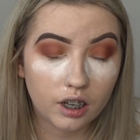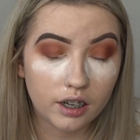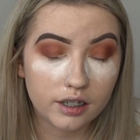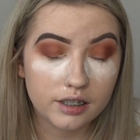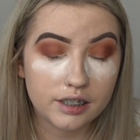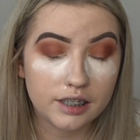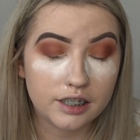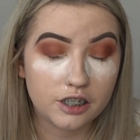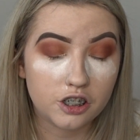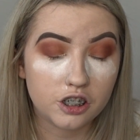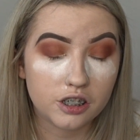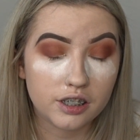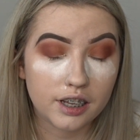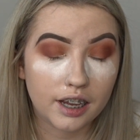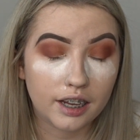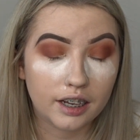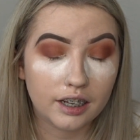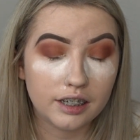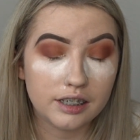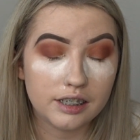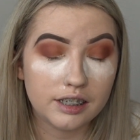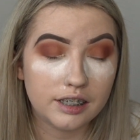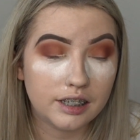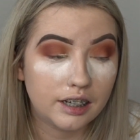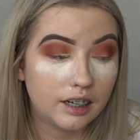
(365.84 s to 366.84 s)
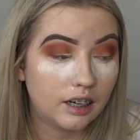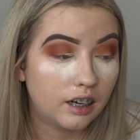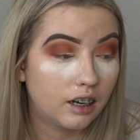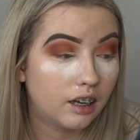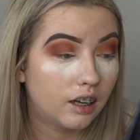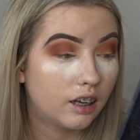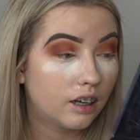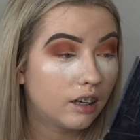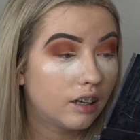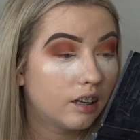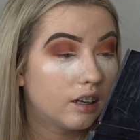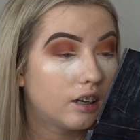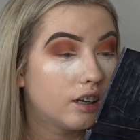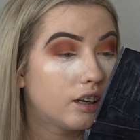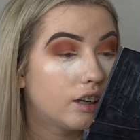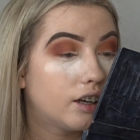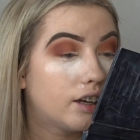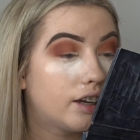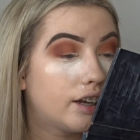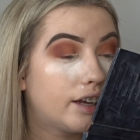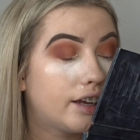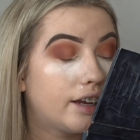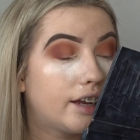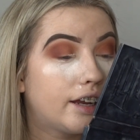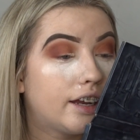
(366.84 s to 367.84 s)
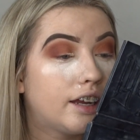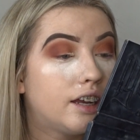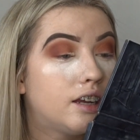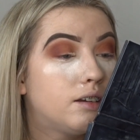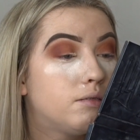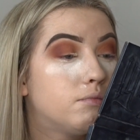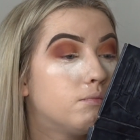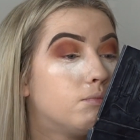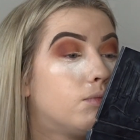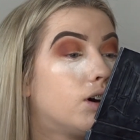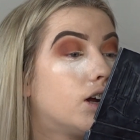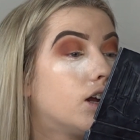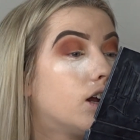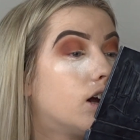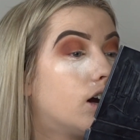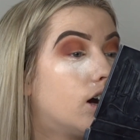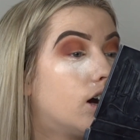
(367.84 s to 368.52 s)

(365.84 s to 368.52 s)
I did just get concealer in my